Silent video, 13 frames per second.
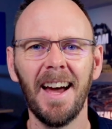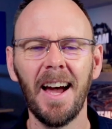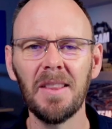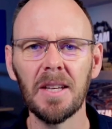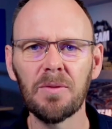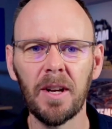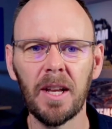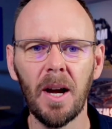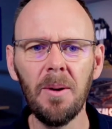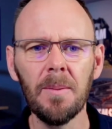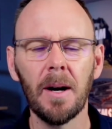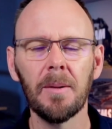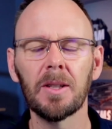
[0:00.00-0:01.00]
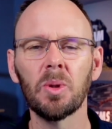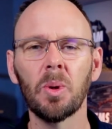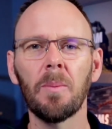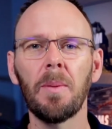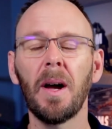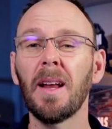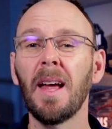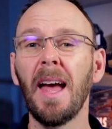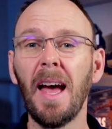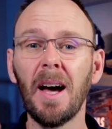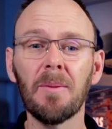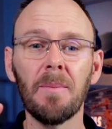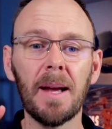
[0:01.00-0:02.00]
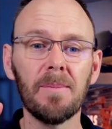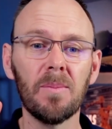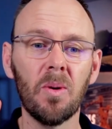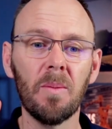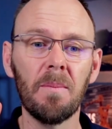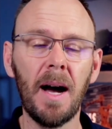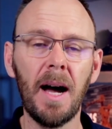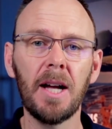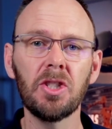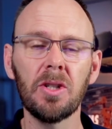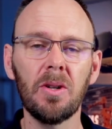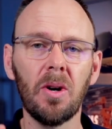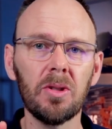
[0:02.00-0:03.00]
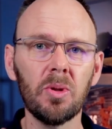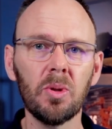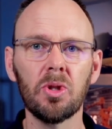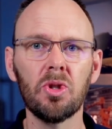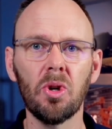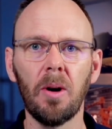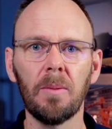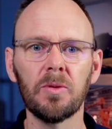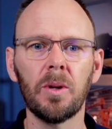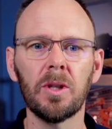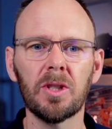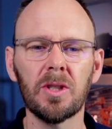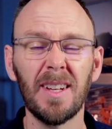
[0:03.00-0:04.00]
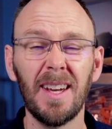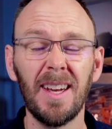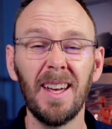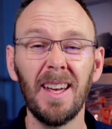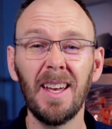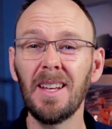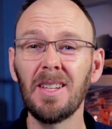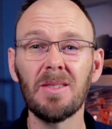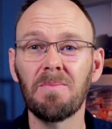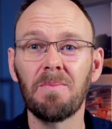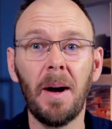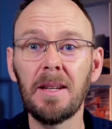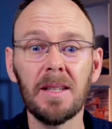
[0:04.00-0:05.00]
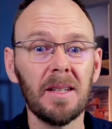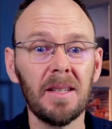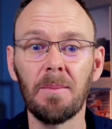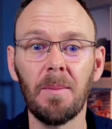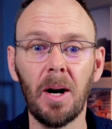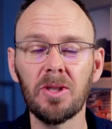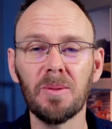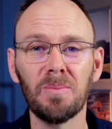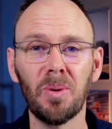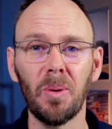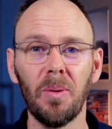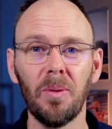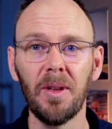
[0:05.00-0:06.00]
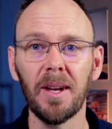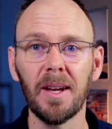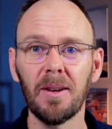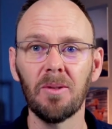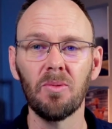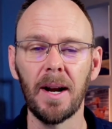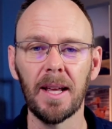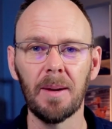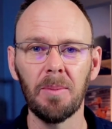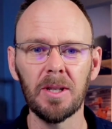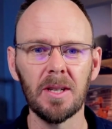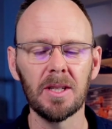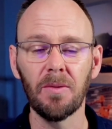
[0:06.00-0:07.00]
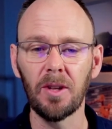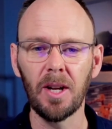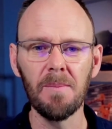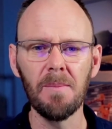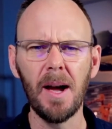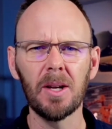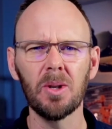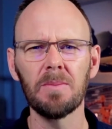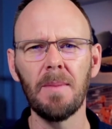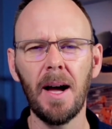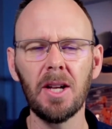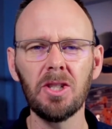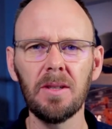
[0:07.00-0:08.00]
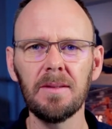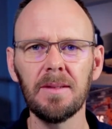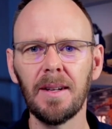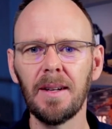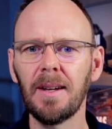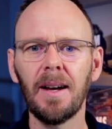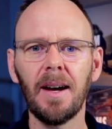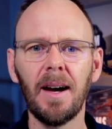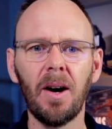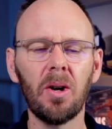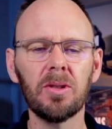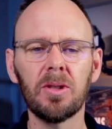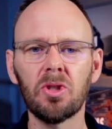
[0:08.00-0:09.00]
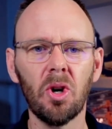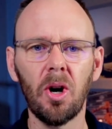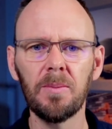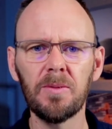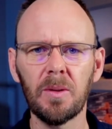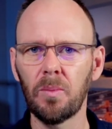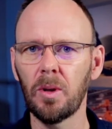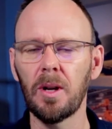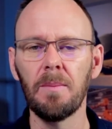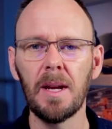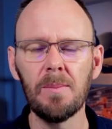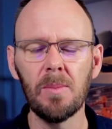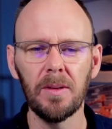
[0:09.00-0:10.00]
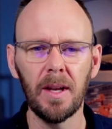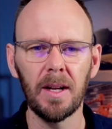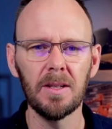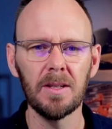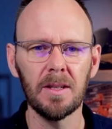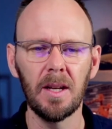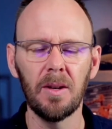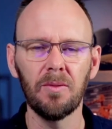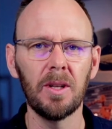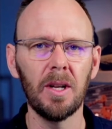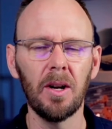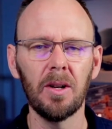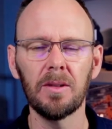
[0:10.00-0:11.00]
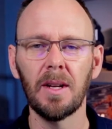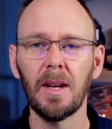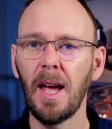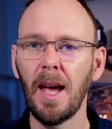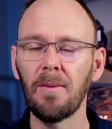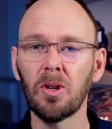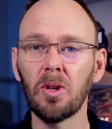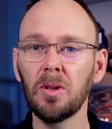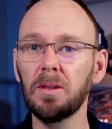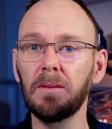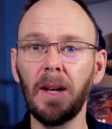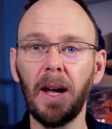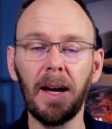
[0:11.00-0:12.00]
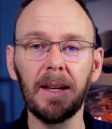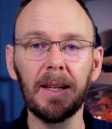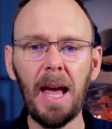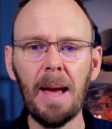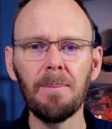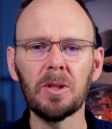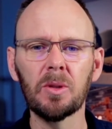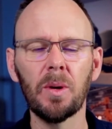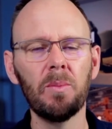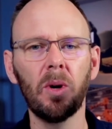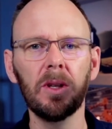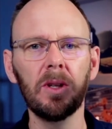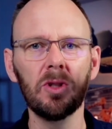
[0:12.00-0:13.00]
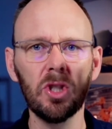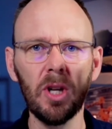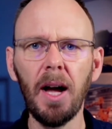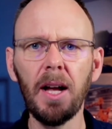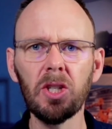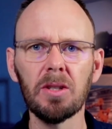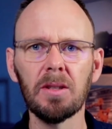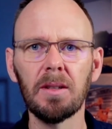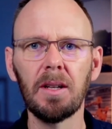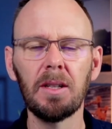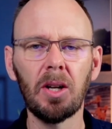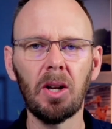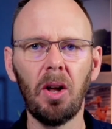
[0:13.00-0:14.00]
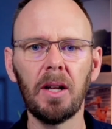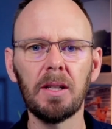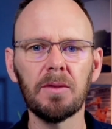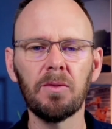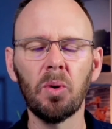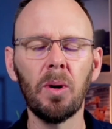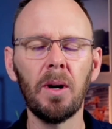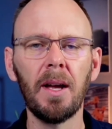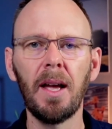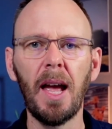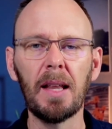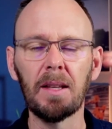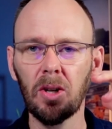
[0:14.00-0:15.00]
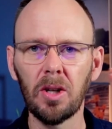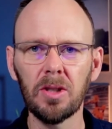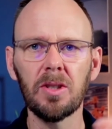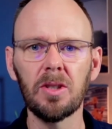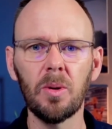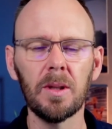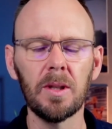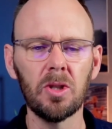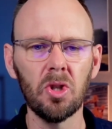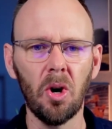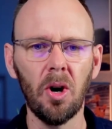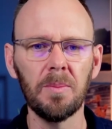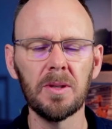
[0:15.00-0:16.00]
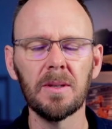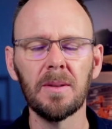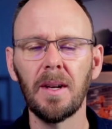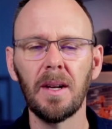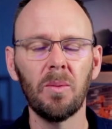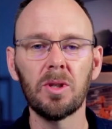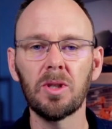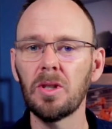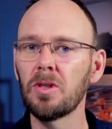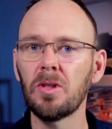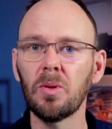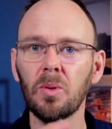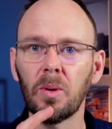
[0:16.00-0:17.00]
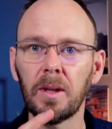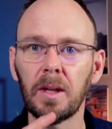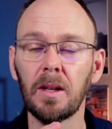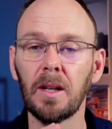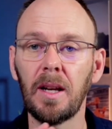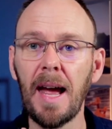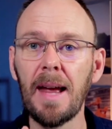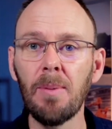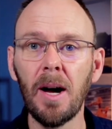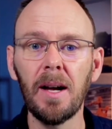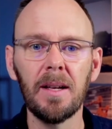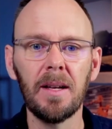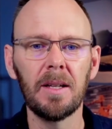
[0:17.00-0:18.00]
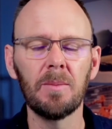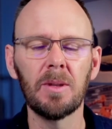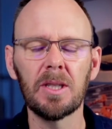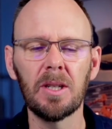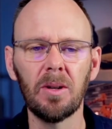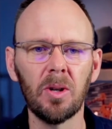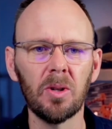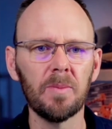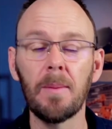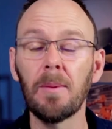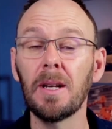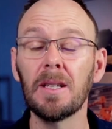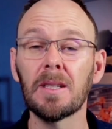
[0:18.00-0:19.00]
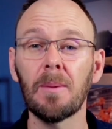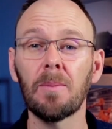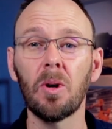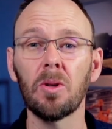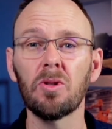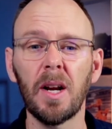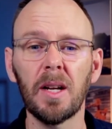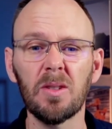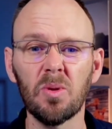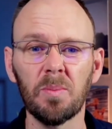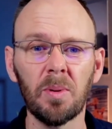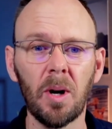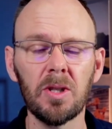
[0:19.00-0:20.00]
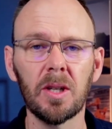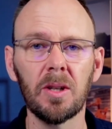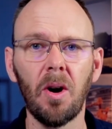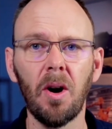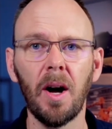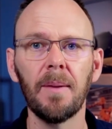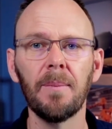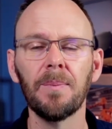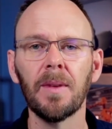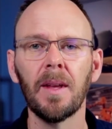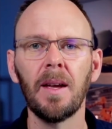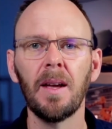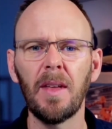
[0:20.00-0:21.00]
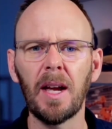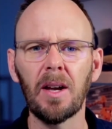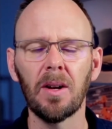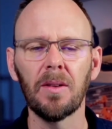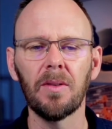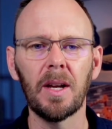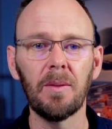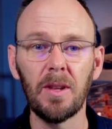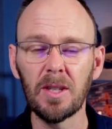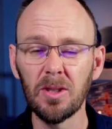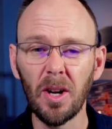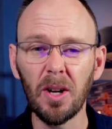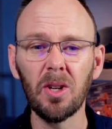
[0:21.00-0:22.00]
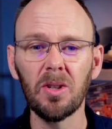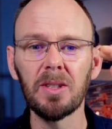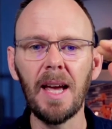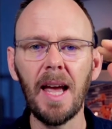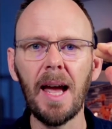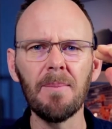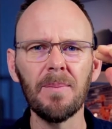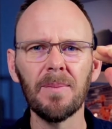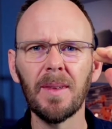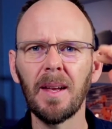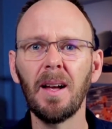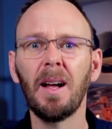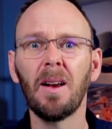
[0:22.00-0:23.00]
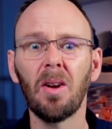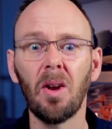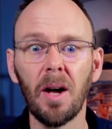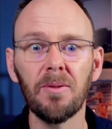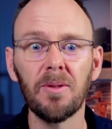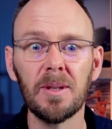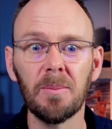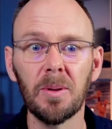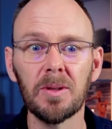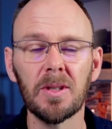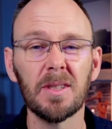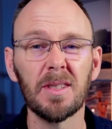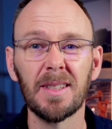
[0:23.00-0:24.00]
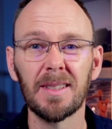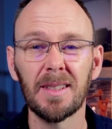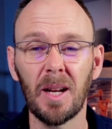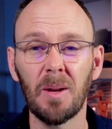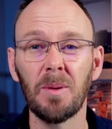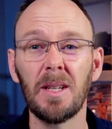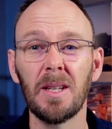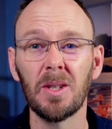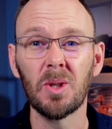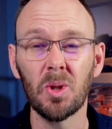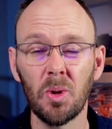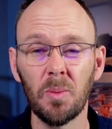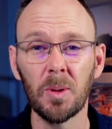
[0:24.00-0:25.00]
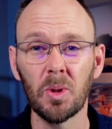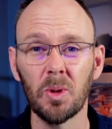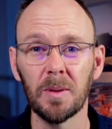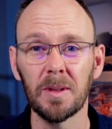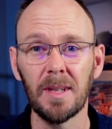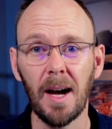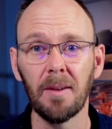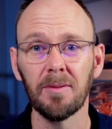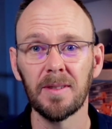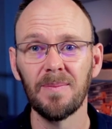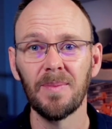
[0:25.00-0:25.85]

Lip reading: In this video, I'm going to talk about how to make more margin on your jobs, which is basically the most important thing running a business. If you don't make good margin on your jobs, what I mean by that is if you don't have a good gap between what you charge your clients for and the cost of doing the jobs, which is your labor, your materials, maybe any subcontractors or project hire, that kind of thing. If there's not a good gap, life in your business is going to be super, super tough.